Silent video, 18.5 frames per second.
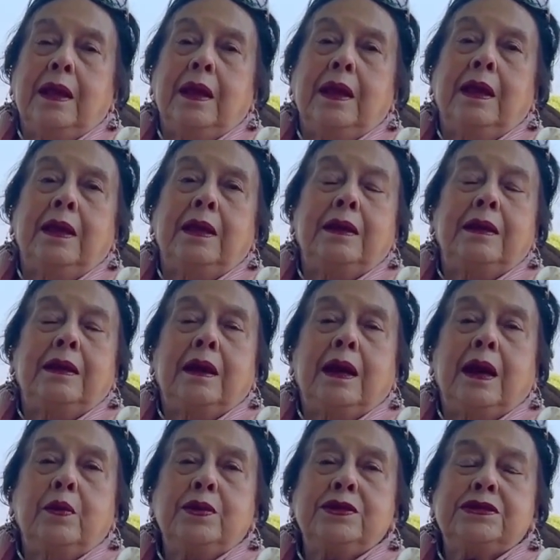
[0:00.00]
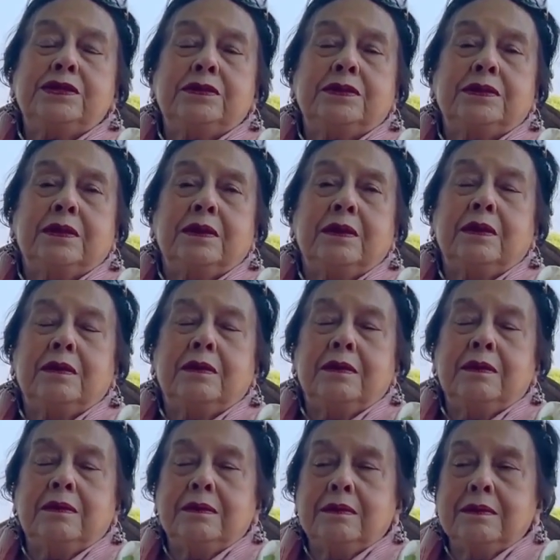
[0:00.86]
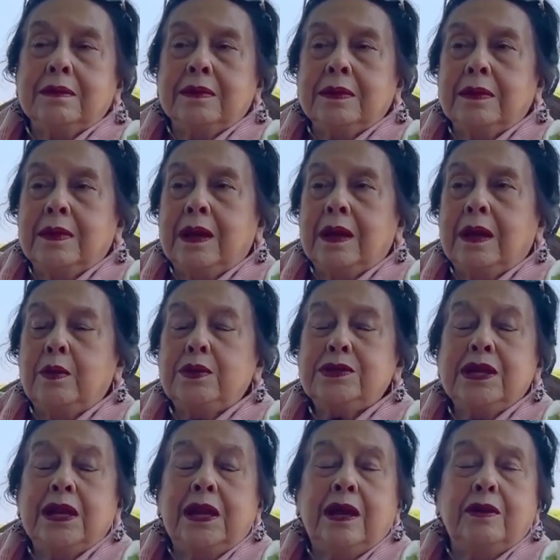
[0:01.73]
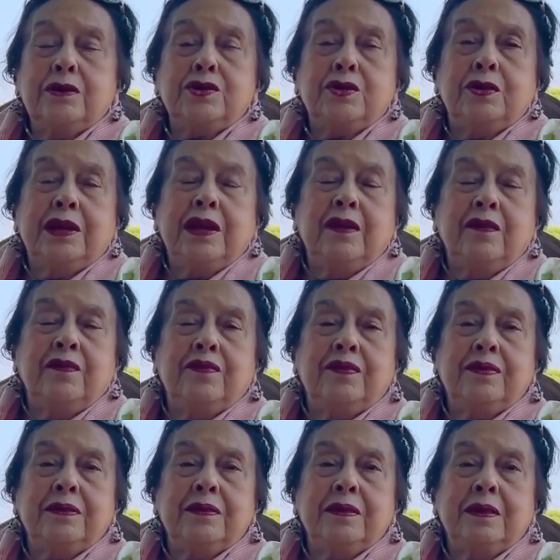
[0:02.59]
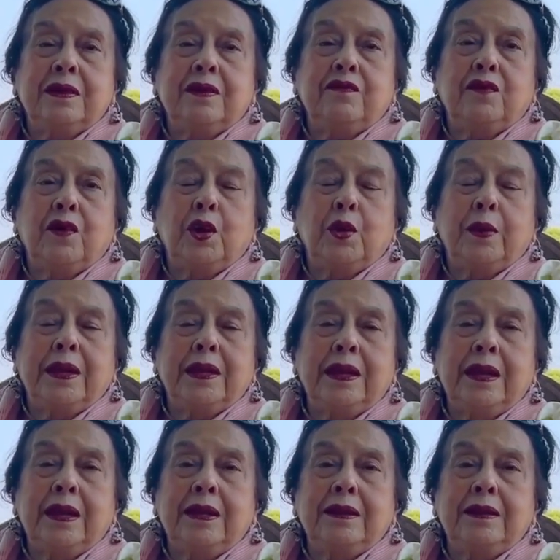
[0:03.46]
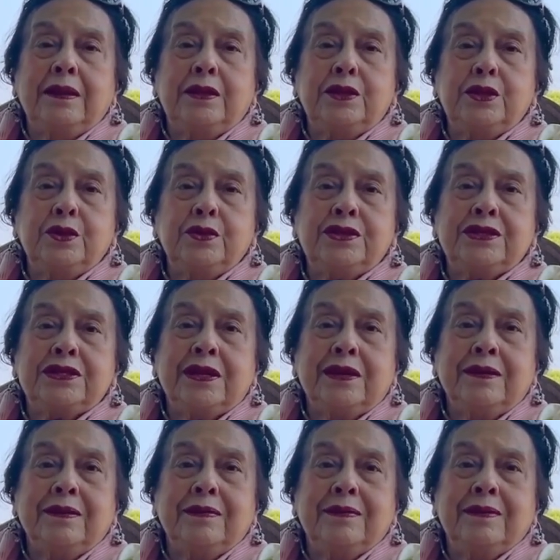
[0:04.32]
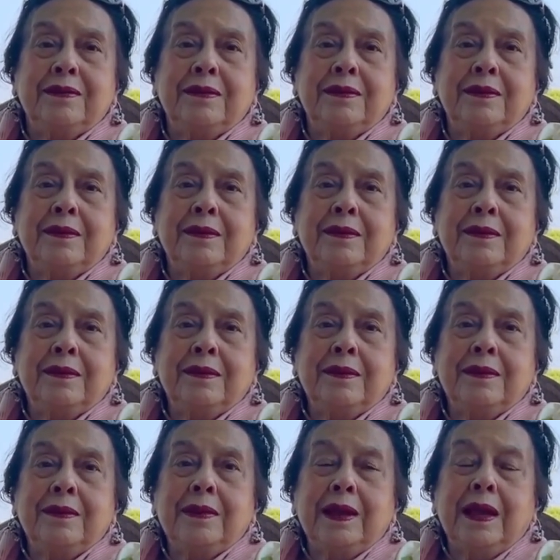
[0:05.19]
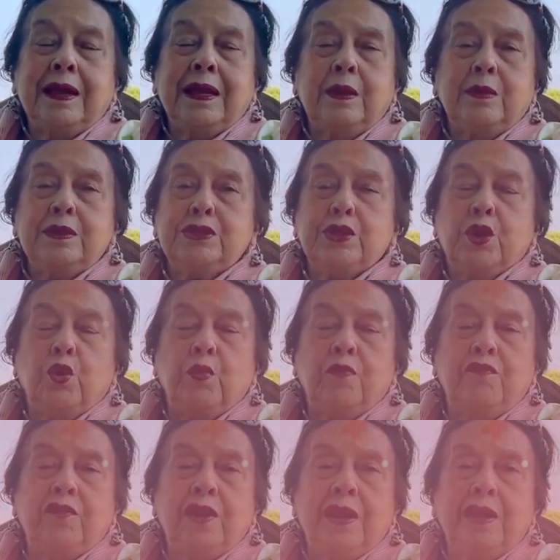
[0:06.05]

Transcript: And I was allowed to leave the following day, the Tuesday, and I was home for